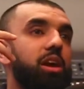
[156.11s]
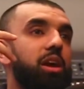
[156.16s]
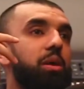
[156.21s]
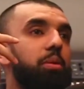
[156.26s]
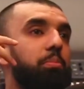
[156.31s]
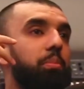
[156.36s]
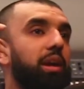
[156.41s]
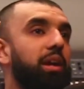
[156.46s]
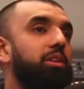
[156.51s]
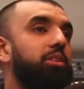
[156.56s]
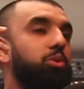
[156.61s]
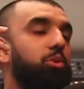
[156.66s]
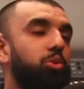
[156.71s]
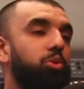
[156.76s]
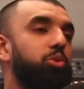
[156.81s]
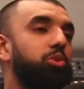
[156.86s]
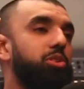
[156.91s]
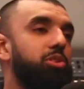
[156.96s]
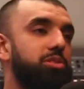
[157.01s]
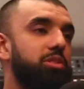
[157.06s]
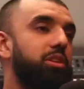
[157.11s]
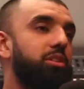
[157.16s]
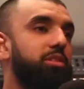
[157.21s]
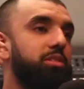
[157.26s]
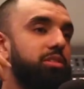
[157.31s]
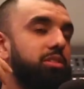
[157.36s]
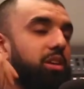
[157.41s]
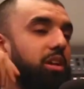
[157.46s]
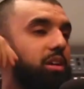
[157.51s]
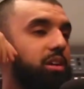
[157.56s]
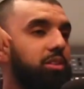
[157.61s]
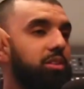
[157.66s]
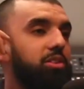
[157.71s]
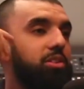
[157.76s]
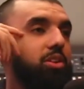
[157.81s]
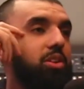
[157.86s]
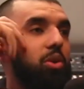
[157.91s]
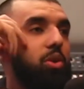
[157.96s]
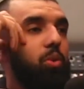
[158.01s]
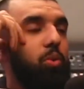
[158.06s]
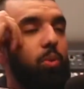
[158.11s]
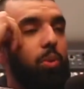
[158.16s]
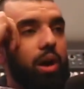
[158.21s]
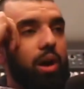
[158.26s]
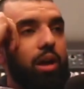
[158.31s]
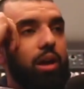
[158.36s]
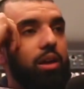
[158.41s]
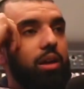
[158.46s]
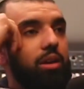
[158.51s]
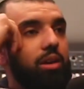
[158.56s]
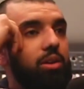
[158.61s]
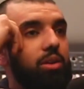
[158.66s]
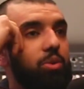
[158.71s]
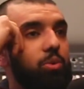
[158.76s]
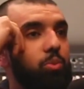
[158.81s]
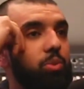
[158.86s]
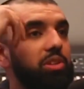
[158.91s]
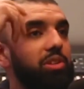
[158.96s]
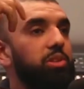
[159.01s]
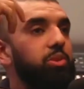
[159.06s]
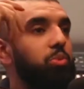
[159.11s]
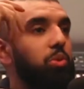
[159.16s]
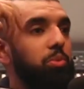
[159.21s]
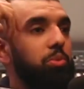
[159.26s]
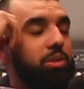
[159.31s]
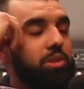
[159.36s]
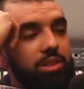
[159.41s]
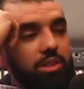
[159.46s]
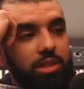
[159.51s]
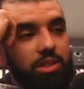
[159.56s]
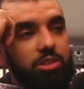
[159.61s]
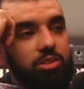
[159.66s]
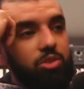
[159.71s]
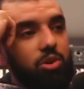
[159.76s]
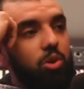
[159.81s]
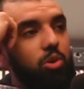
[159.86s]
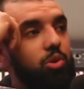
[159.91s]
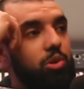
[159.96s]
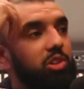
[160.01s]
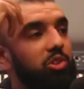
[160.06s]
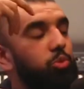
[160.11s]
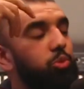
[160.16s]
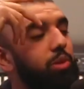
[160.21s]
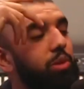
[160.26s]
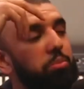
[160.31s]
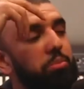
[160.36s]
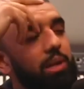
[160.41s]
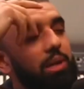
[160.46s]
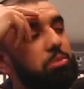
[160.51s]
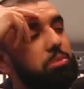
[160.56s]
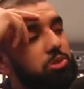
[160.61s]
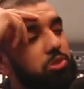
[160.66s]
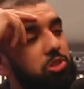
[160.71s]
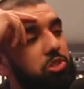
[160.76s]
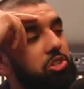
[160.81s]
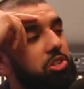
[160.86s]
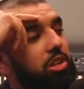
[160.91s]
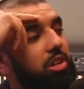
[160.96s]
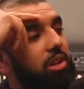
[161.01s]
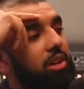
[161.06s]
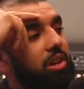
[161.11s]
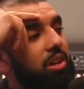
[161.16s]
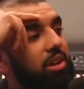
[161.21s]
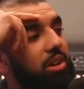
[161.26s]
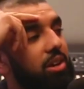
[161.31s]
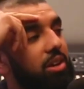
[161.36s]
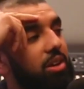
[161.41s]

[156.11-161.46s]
make the audience understand why we did what we did is only if we be able to share